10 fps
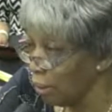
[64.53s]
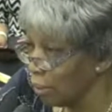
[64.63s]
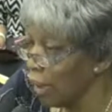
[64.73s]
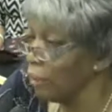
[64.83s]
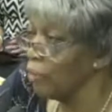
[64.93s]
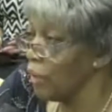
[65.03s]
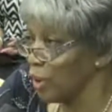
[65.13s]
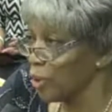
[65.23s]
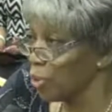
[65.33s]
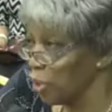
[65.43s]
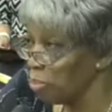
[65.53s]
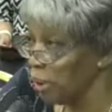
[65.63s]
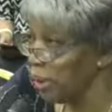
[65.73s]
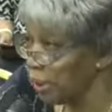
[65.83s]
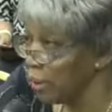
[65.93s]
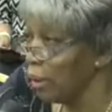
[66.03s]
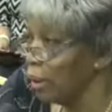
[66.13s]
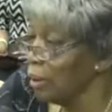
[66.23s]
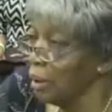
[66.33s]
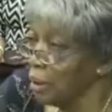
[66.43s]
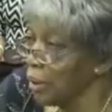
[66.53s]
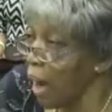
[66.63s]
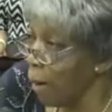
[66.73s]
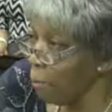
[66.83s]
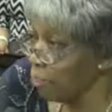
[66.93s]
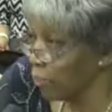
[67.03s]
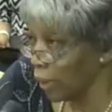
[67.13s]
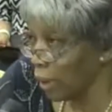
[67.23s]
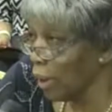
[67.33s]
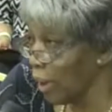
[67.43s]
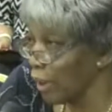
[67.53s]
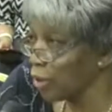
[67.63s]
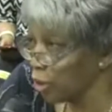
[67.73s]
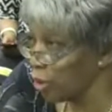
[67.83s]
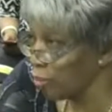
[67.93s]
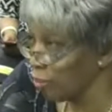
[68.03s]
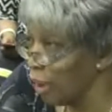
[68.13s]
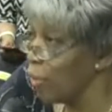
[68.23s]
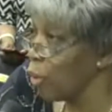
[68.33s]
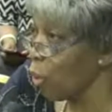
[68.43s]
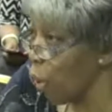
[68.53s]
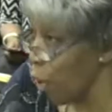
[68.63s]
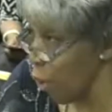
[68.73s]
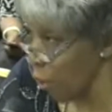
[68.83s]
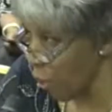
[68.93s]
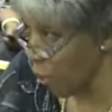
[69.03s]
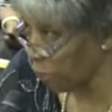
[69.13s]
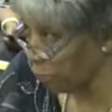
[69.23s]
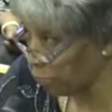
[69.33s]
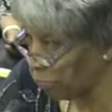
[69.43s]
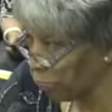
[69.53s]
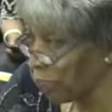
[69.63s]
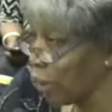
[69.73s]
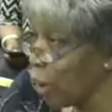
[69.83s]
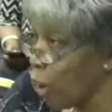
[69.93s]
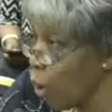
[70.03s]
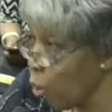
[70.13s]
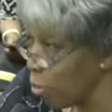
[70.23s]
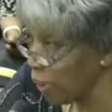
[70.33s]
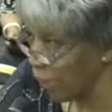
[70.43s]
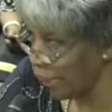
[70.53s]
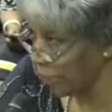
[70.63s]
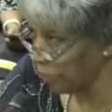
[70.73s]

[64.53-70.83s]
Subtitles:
that this would be the top collection in the world, globally.